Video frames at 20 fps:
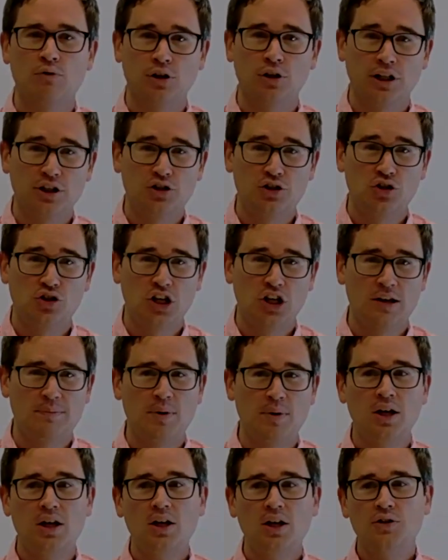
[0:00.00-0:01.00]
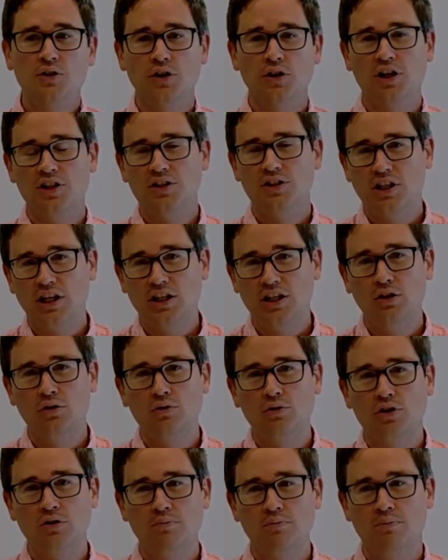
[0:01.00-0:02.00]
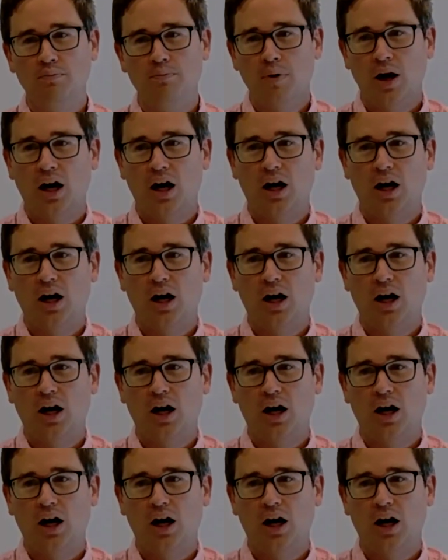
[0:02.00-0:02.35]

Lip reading: relationship to continue to